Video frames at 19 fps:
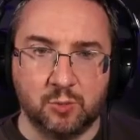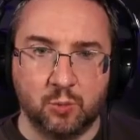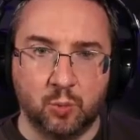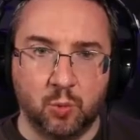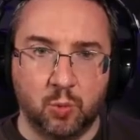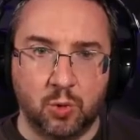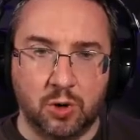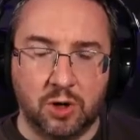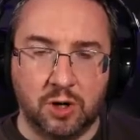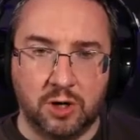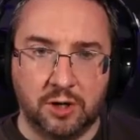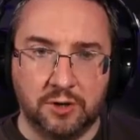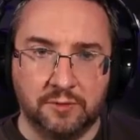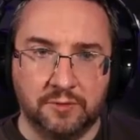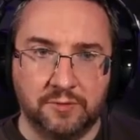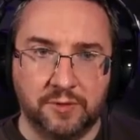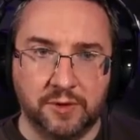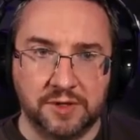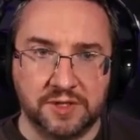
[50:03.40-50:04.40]
one
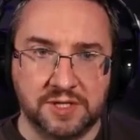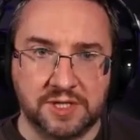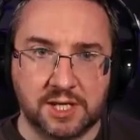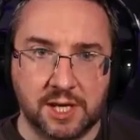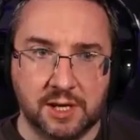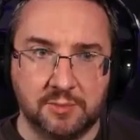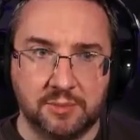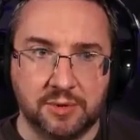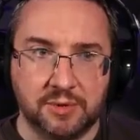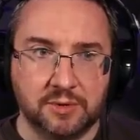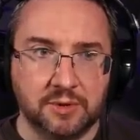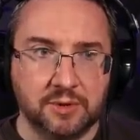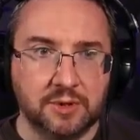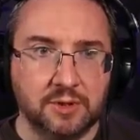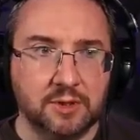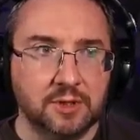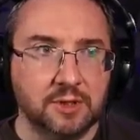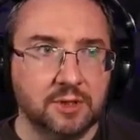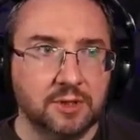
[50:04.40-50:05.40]
footstep
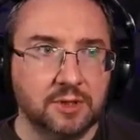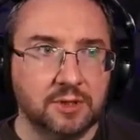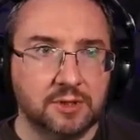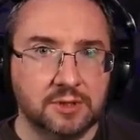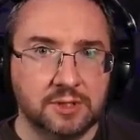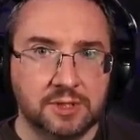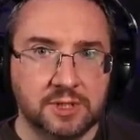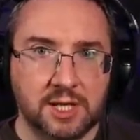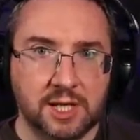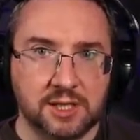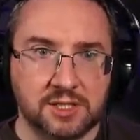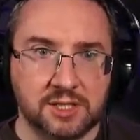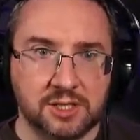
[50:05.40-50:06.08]
to get us